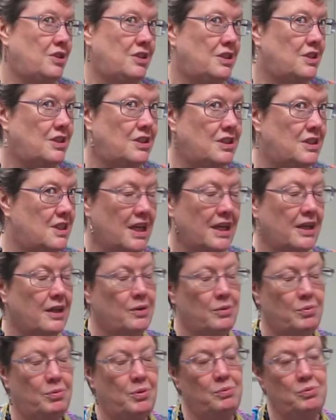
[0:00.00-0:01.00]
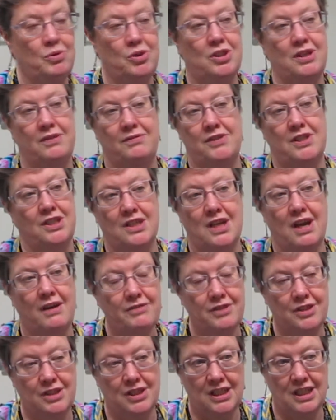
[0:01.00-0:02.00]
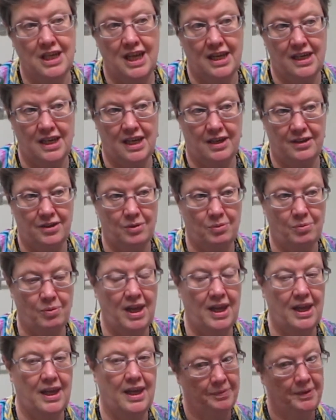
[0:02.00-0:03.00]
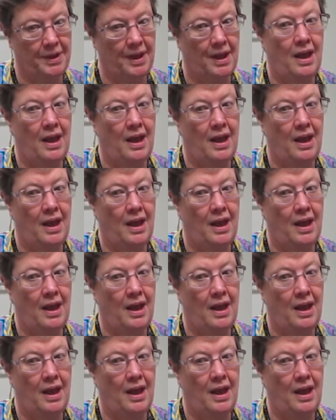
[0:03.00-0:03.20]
think we would have discovered in any other way.